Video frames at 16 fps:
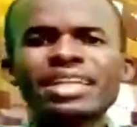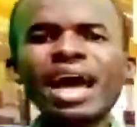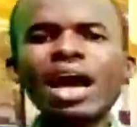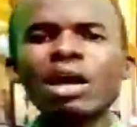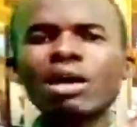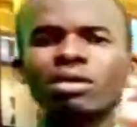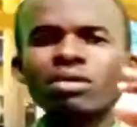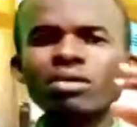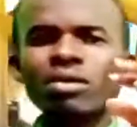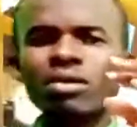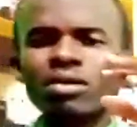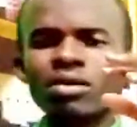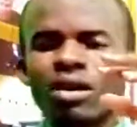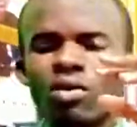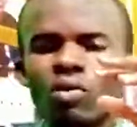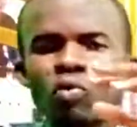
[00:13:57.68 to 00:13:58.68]
that
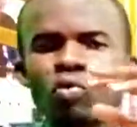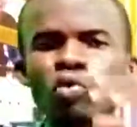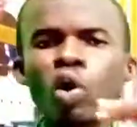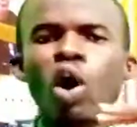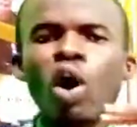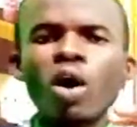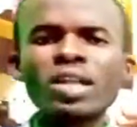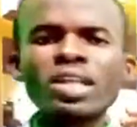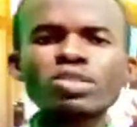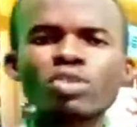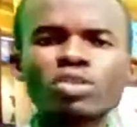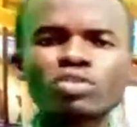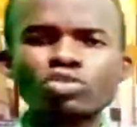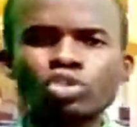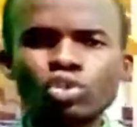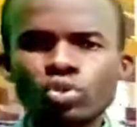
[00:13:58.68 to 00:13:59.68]
God is going
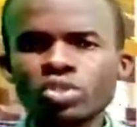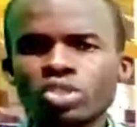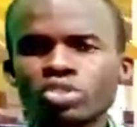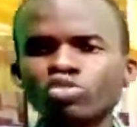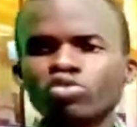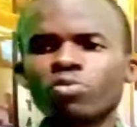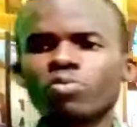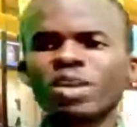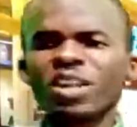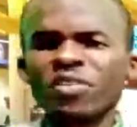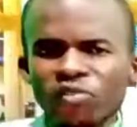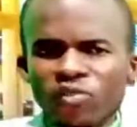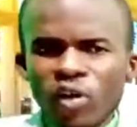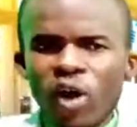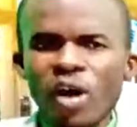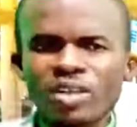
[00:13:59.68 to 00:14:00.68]
to use to bring
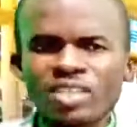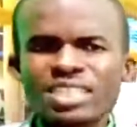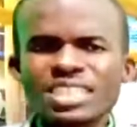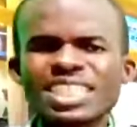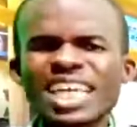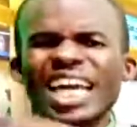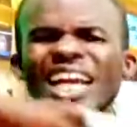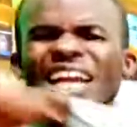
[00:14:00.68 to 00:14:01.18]
forth the